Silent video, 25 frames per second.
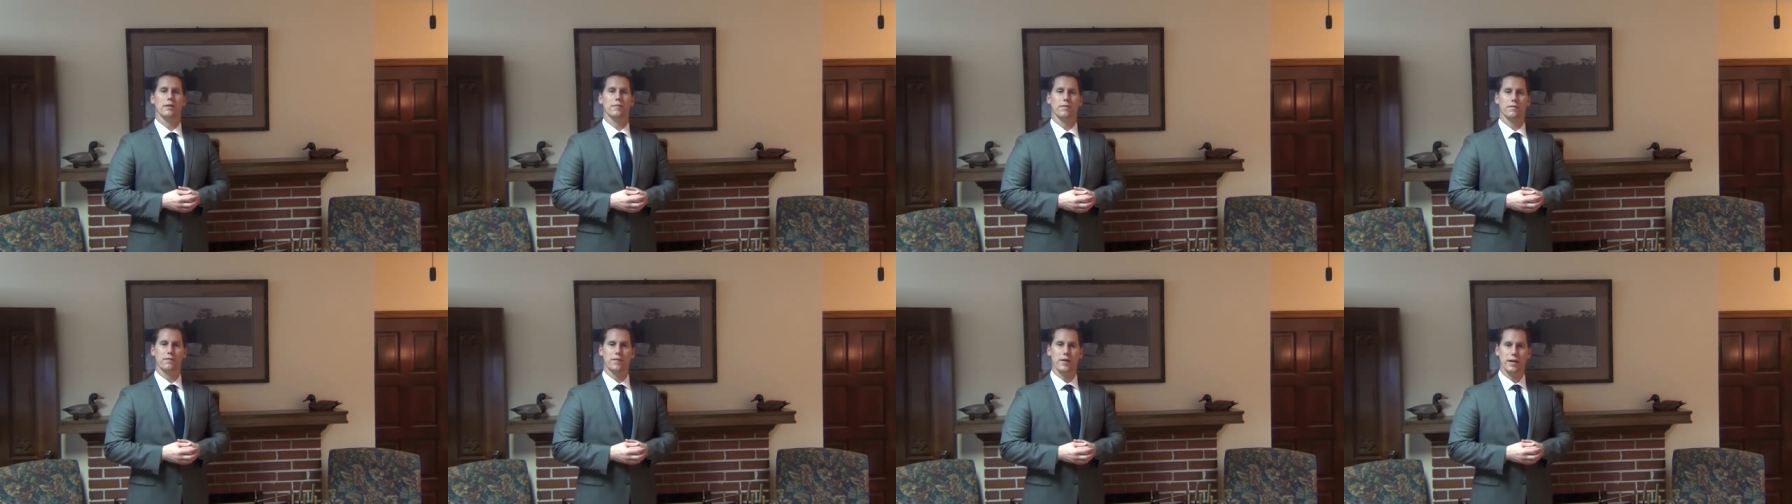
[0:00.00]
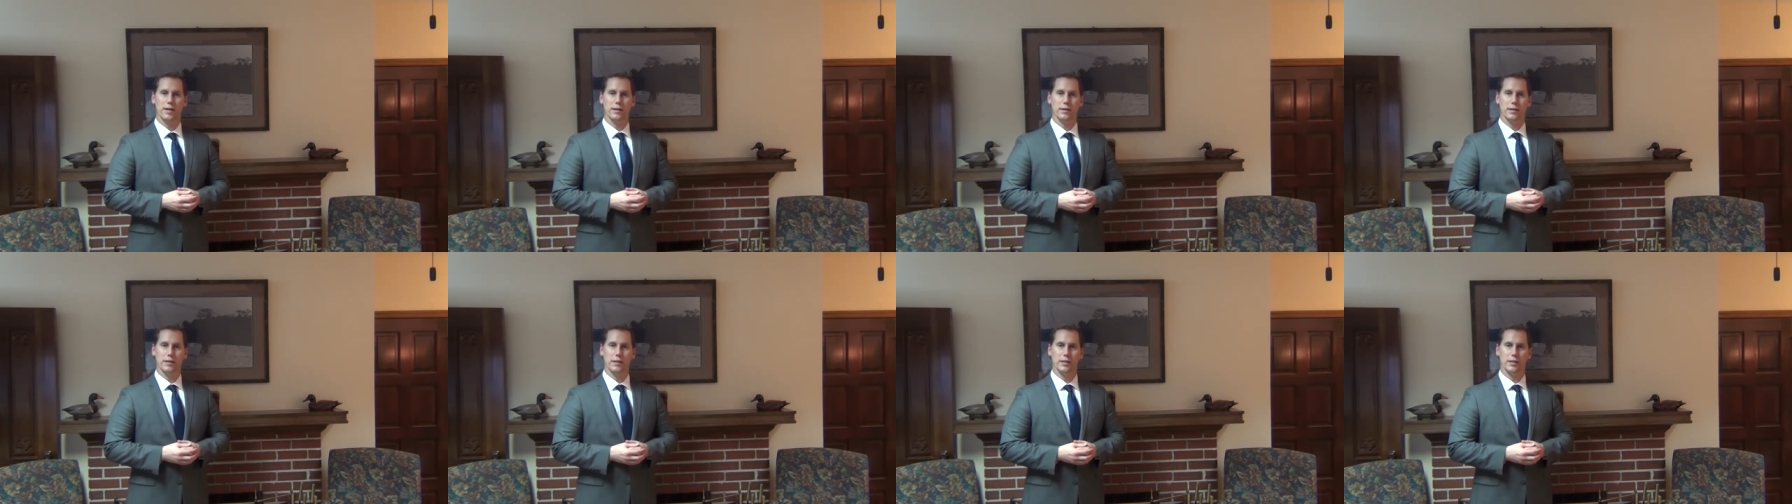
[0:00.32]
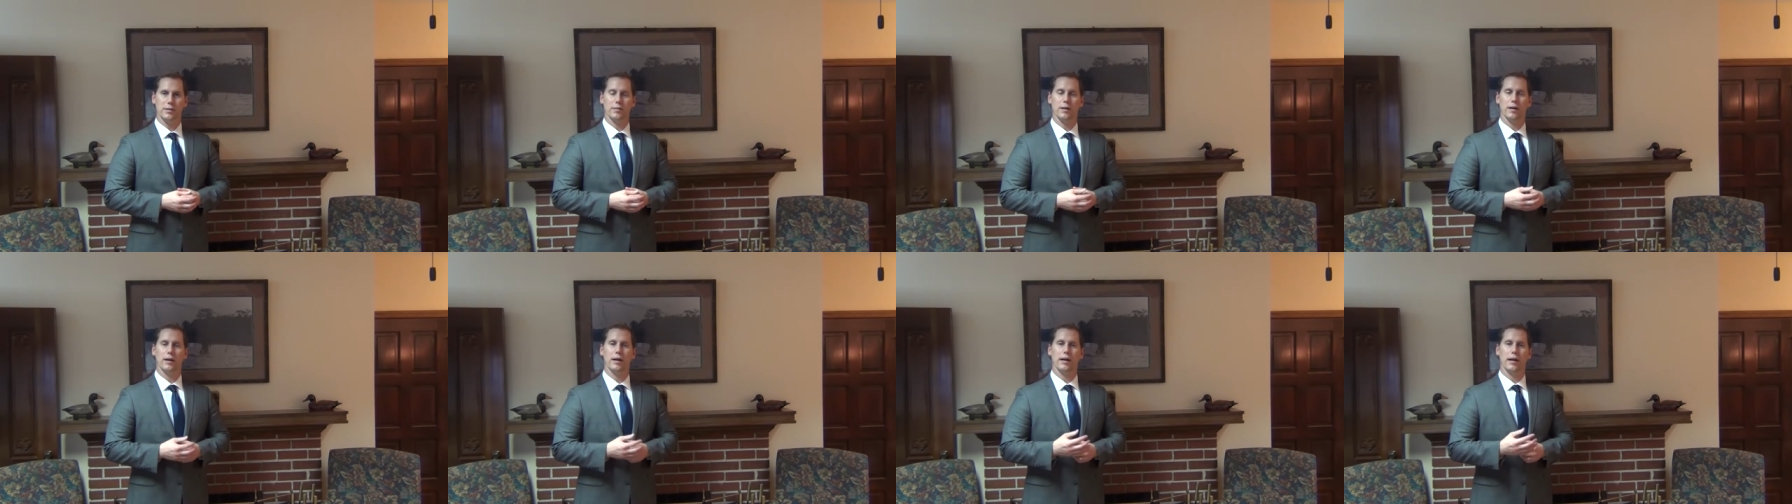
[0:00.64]

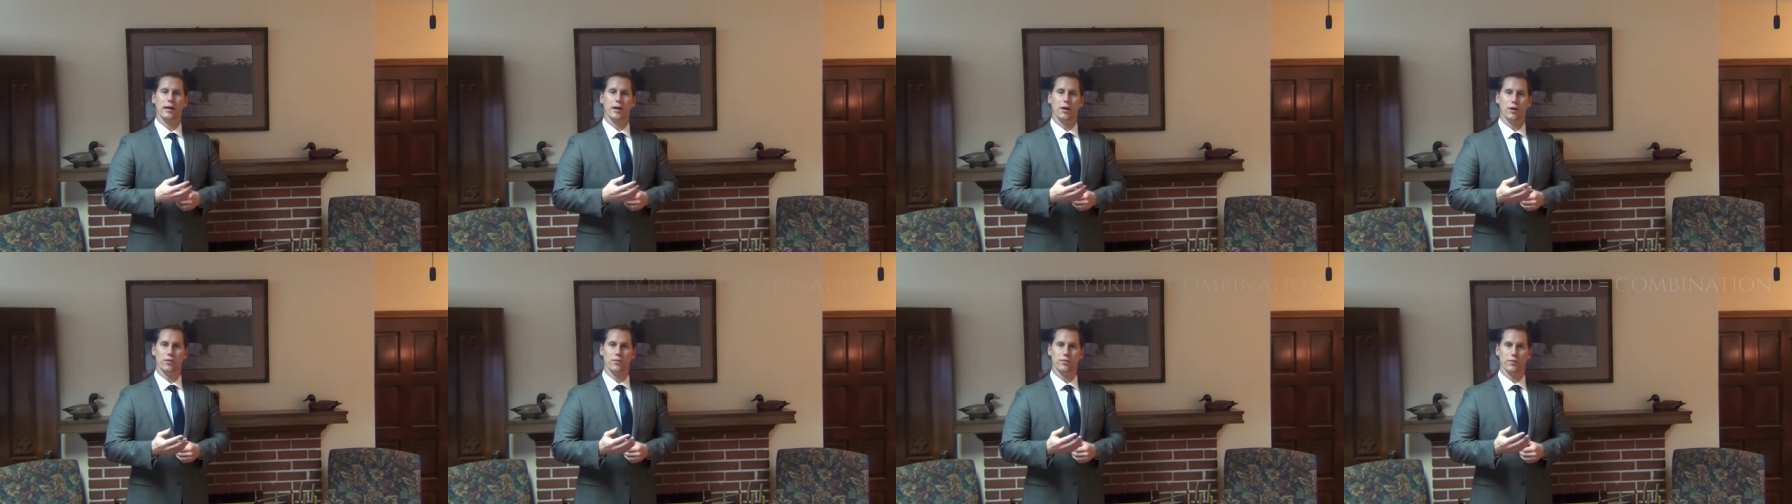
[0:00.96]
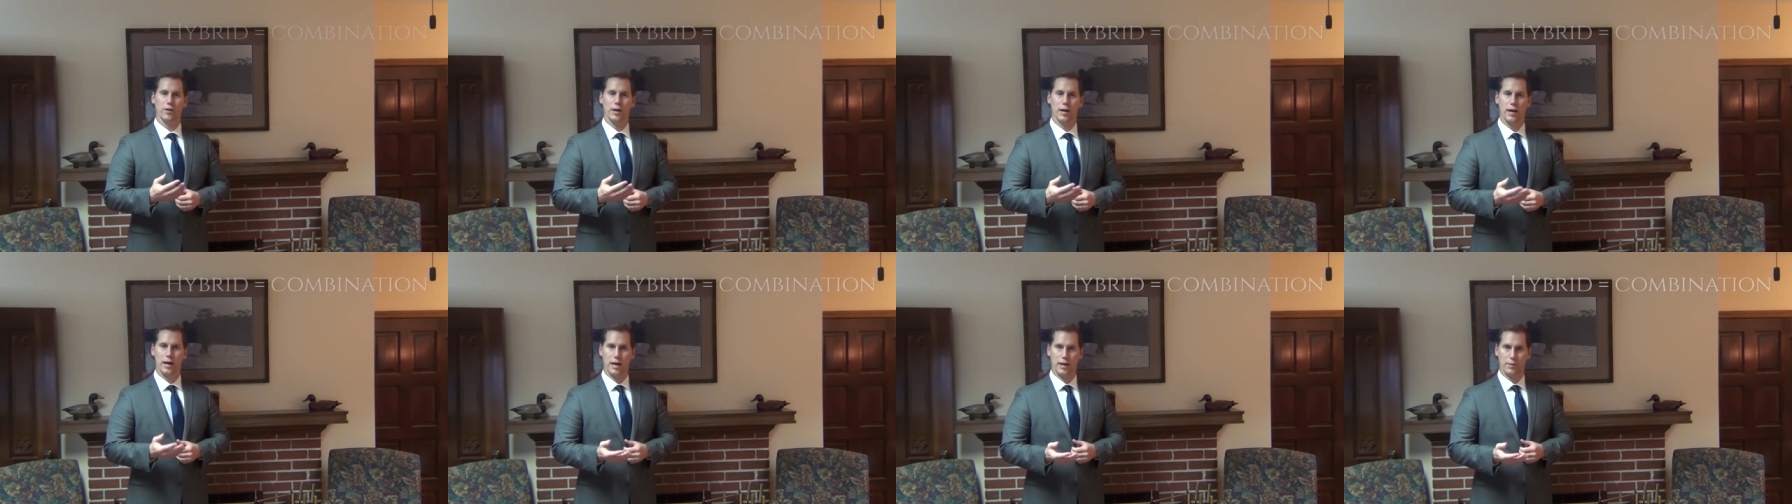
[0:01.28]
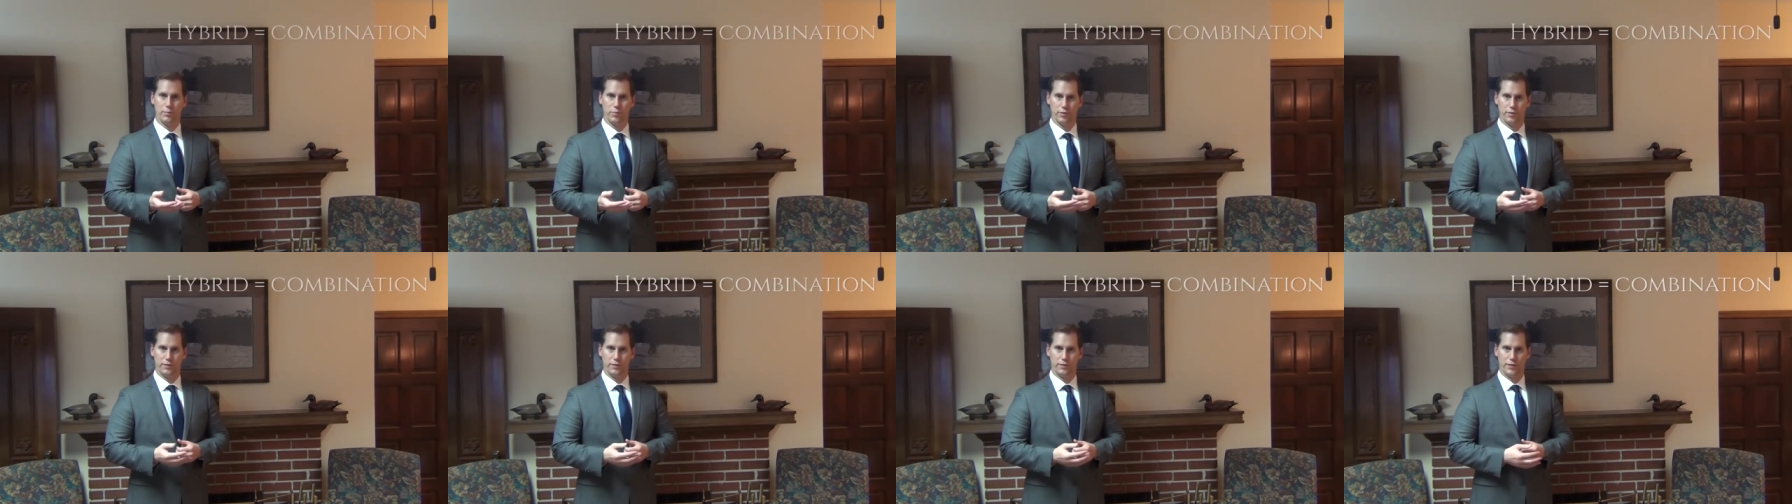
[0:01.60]
Finally, I offer
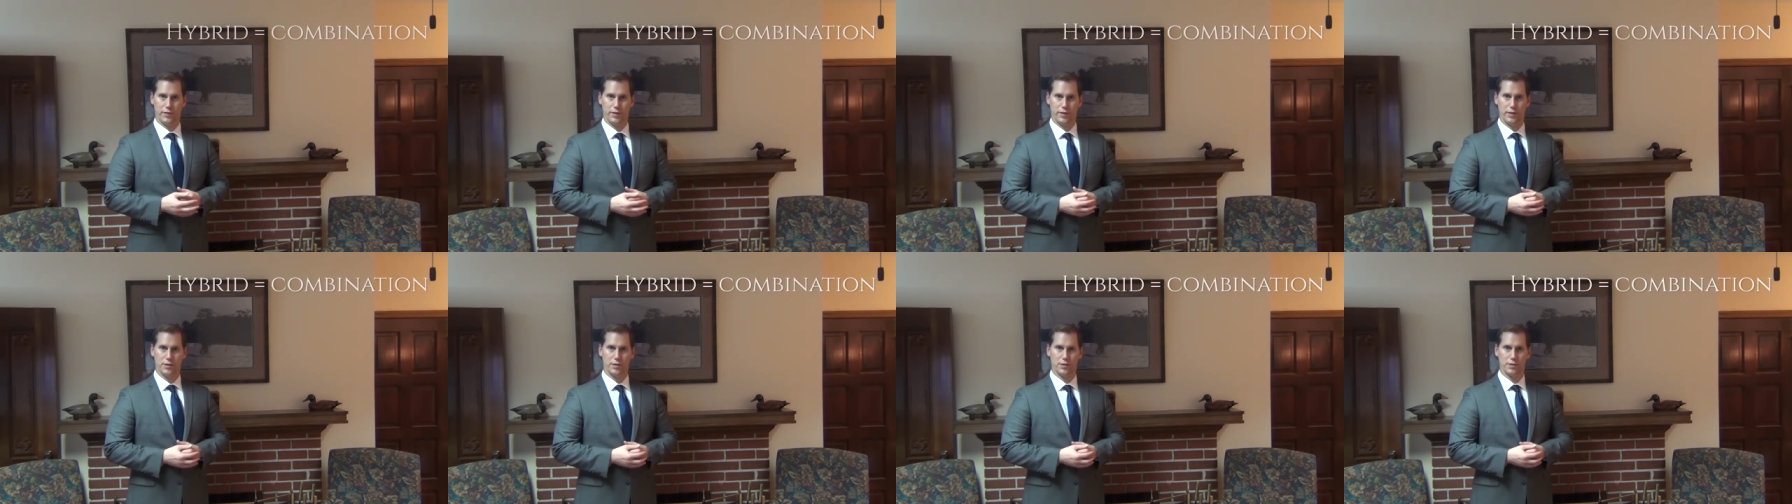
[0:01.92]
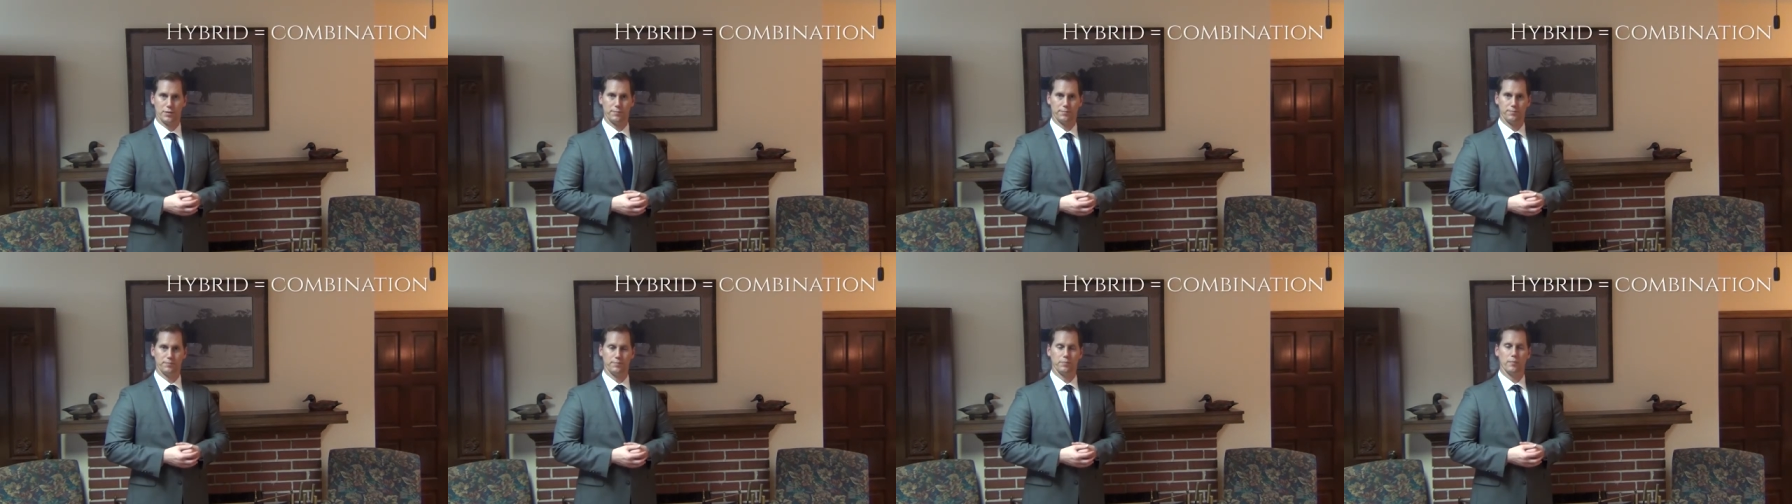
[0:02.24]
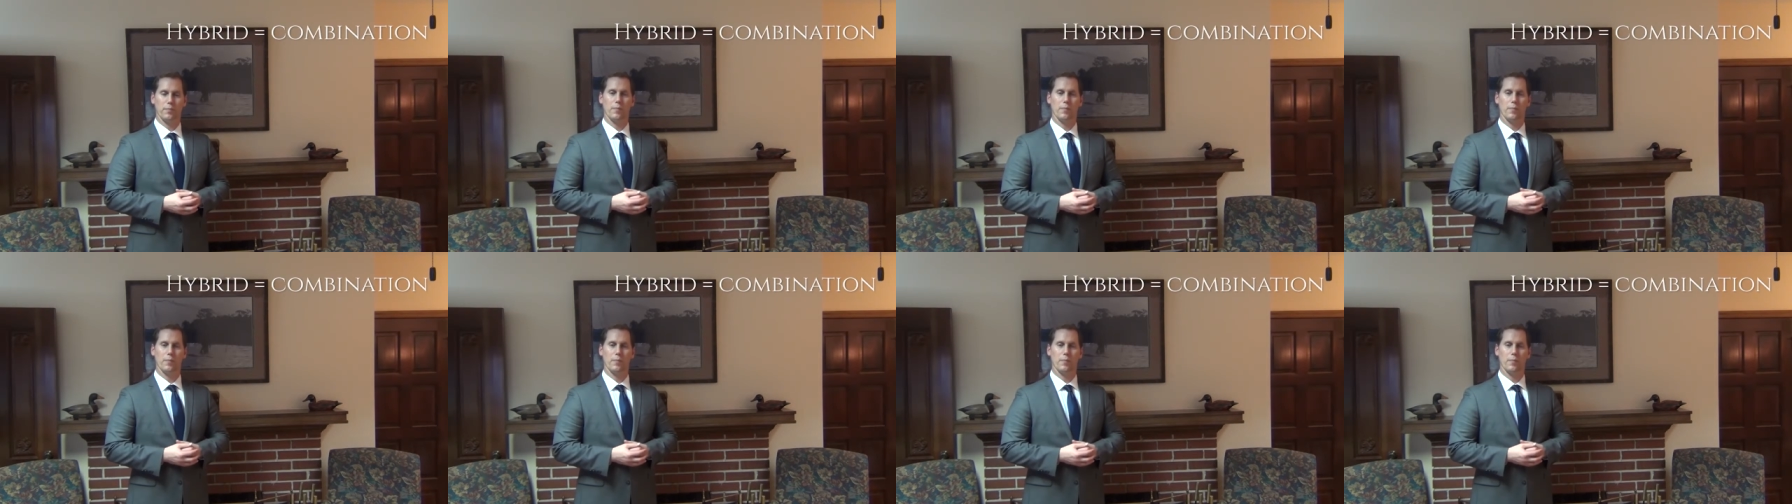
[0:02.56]
hybrid fees.